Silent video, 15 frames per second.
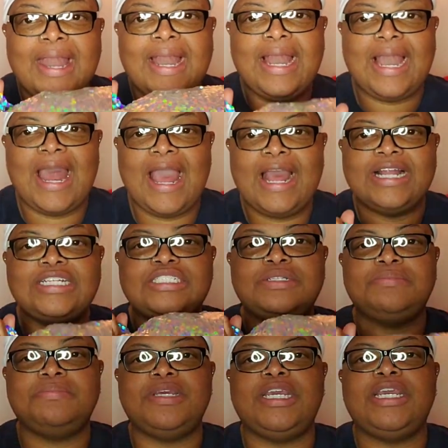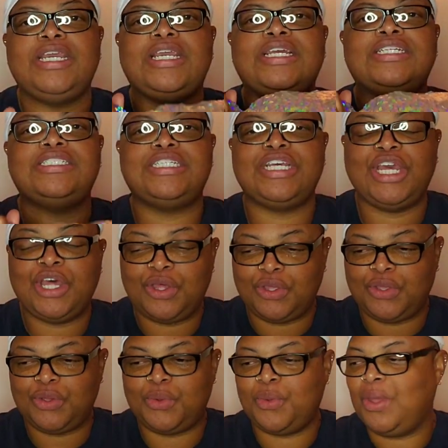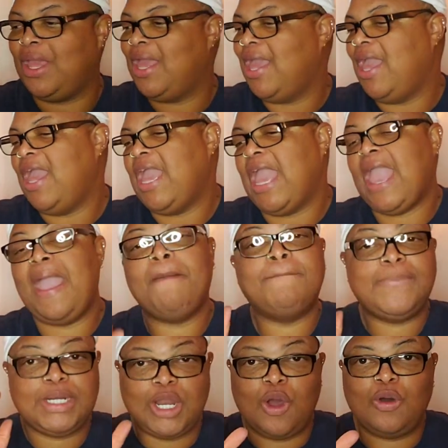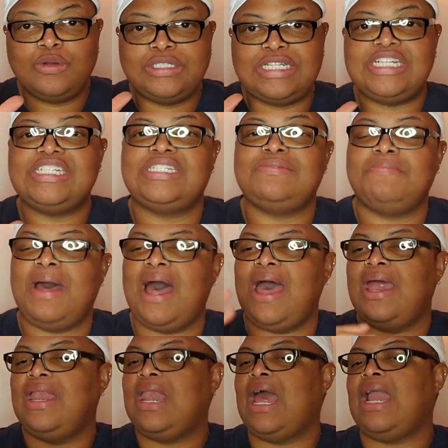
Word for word: let me tell you, it blows his mind.